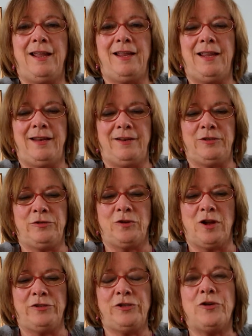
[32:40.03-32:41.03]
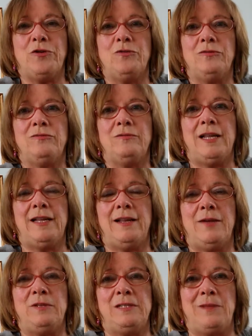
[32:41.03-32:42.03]
in Toronto. I
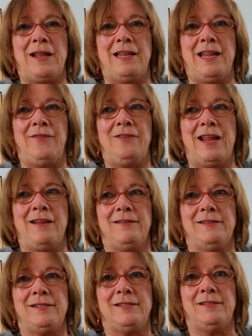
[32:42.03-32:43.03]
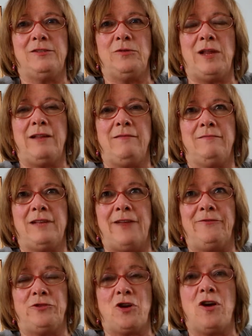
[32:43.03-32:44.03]
would spend the evenings doing
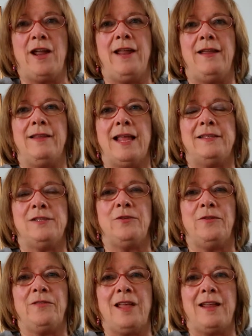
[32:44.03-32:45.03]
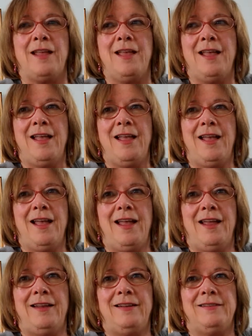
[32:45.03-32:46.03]
life drawing and that sort of thing.
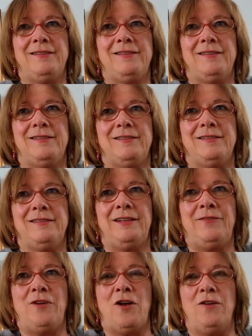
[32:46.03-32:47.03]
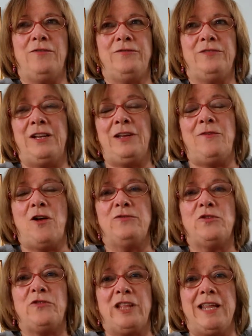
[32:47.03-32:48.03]
And it evolved
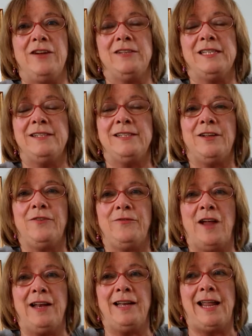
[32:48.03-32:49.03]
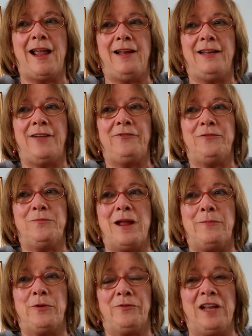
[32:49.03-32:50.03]
over the years until finally I left my
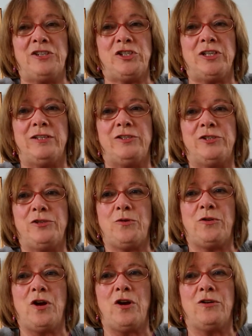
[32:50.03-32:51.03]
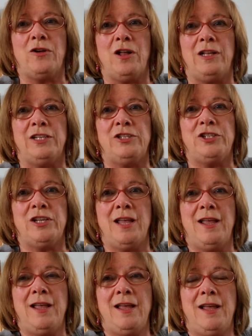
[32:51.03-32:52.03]
profession to go to art college,
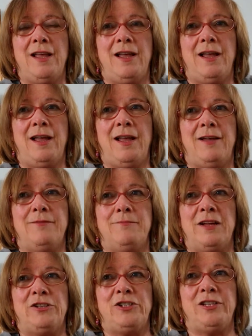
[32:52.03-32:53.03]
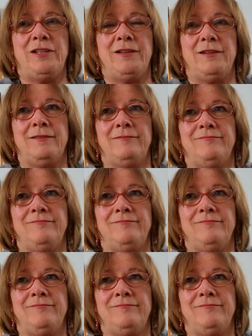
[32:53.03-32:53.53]
much to the